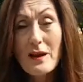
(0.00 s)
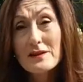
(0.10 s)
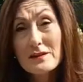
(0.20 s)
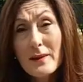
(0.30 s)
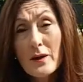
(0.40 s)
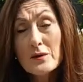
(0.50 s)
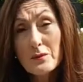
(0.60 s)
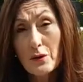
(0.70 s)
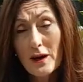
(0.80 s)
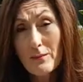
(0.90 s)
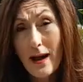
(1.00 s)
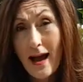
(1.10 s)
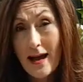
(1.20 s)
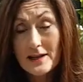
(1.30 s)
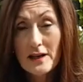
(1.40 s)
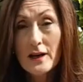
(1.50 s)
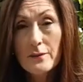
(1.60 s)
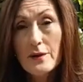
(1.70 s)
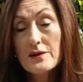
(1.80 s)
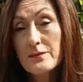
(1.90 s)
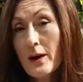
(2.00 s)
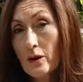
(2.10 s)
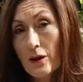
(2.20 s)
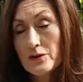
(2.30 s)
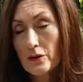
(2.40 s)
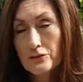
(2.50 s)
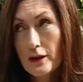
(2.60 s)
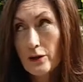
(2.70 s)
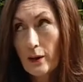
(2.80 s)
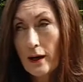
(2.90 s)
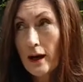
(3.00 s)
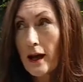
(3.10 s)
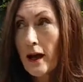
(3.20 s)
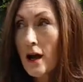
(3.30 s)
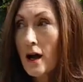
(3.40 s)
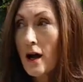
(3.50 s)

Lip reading: It smells pretty bad, but the smell goes off really quickly.